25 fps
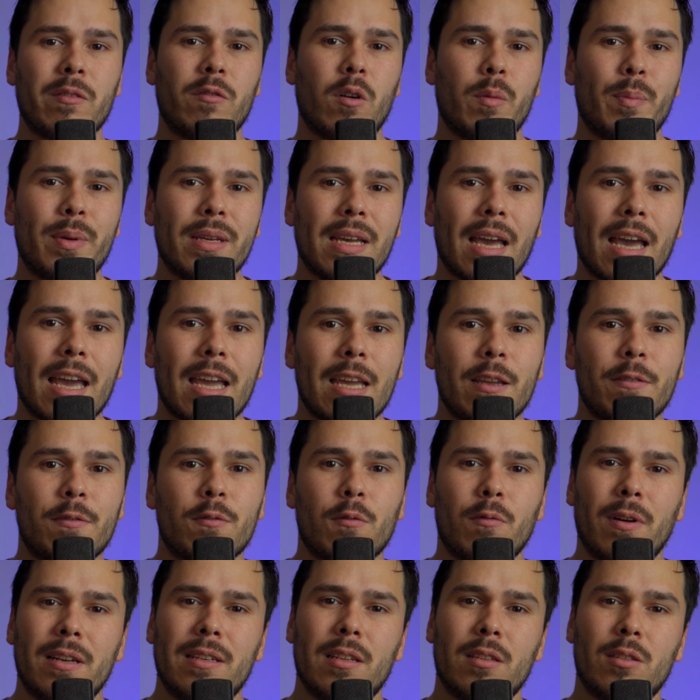will behave
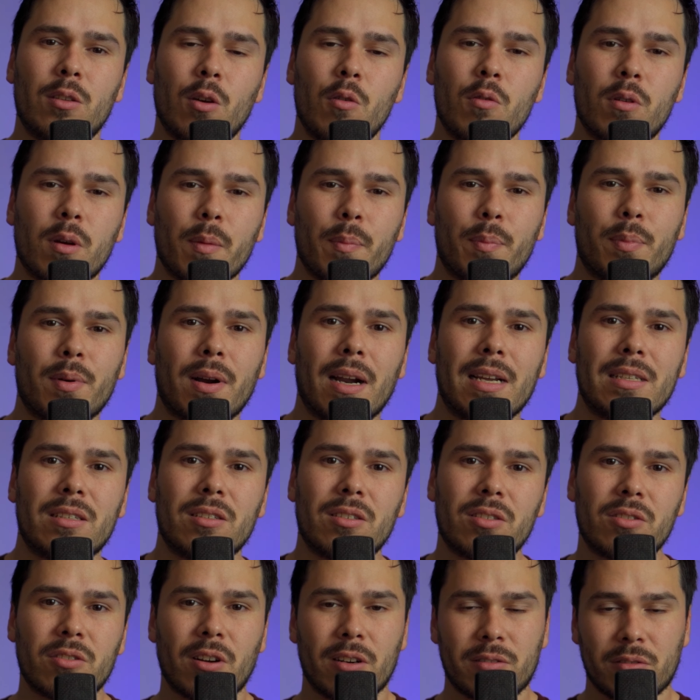when the token
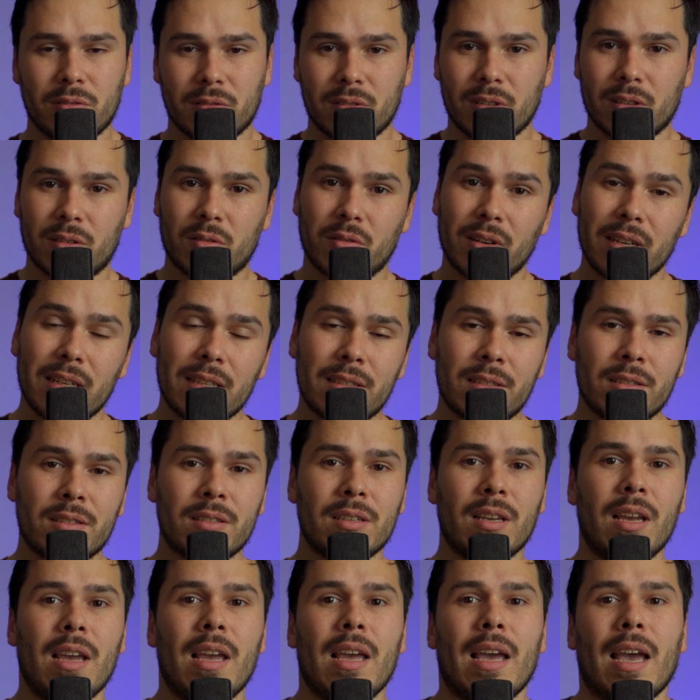prices start to decrease,
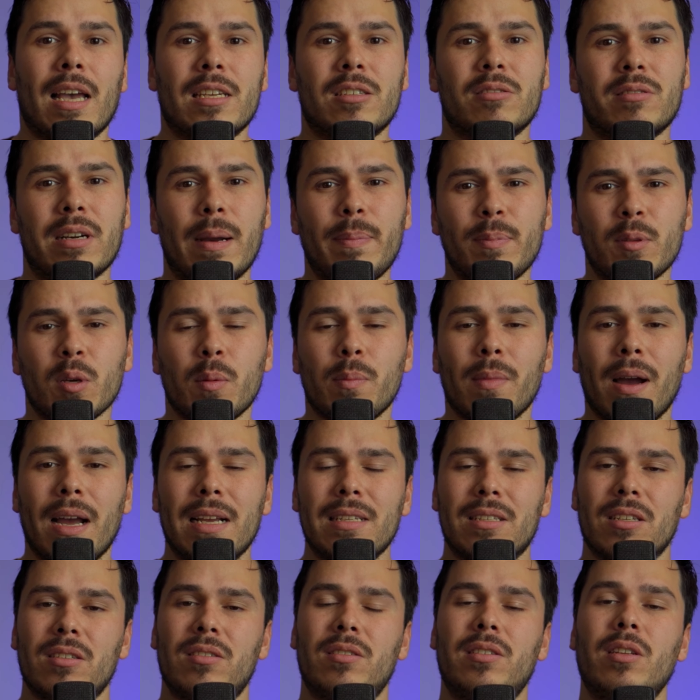as
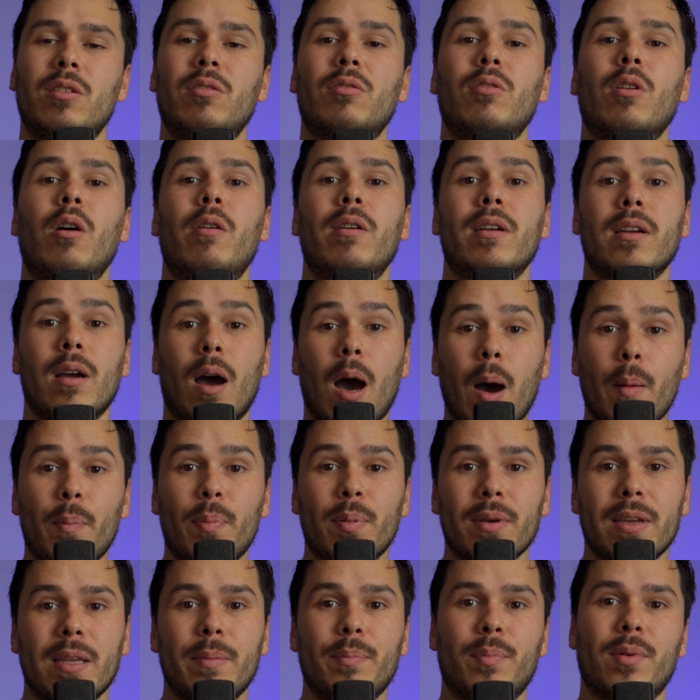CryptoMines is still going
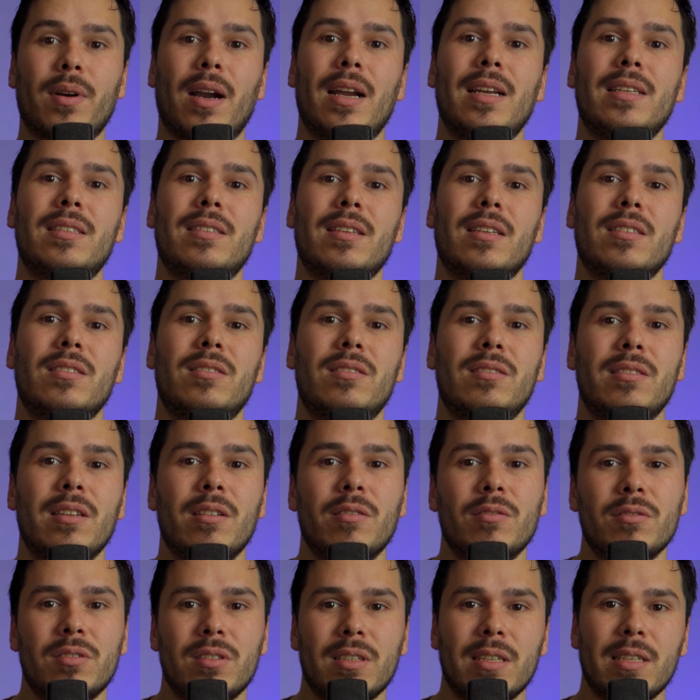up in price and
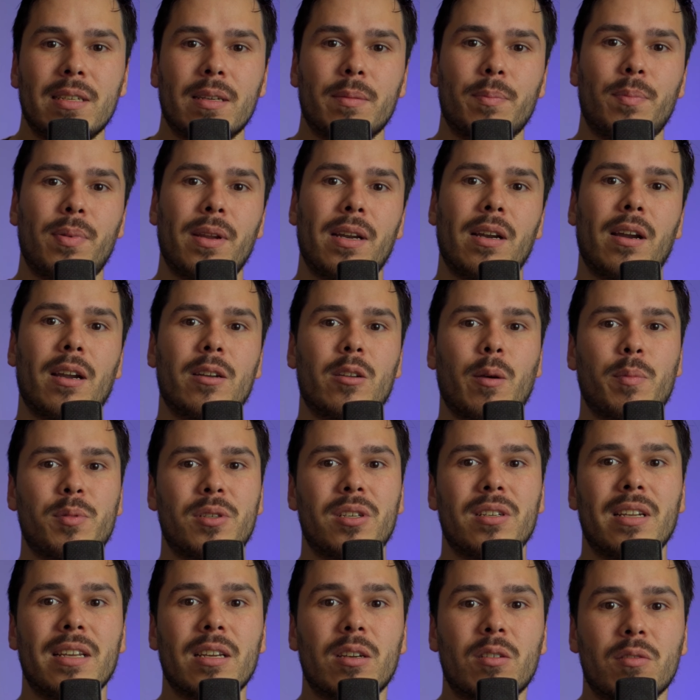still seeing player
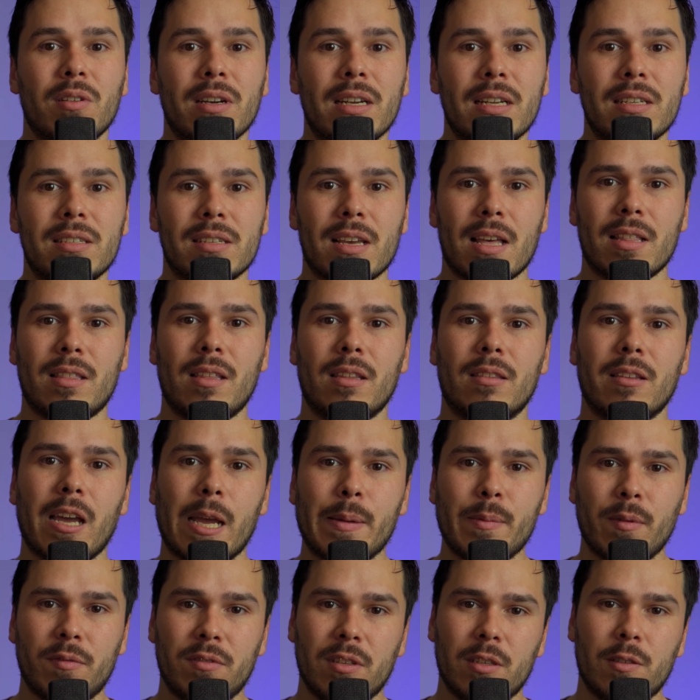adoption increase at the
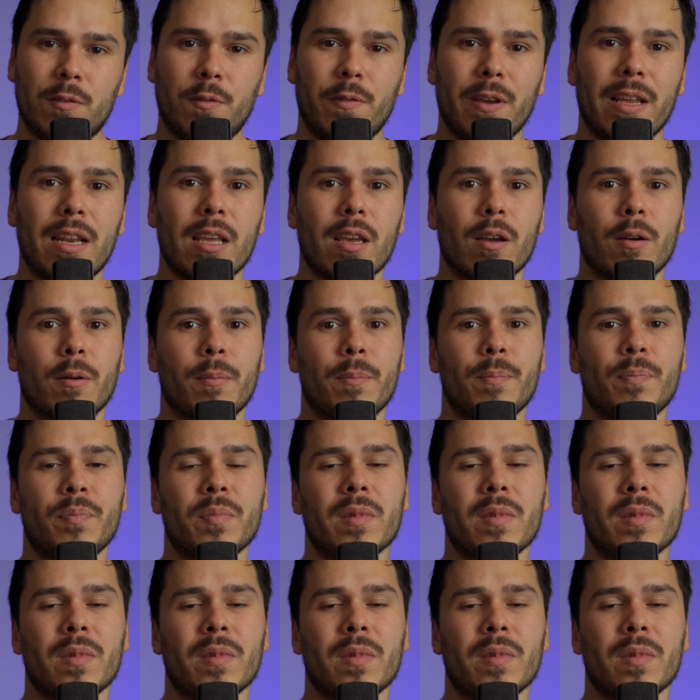time of this video.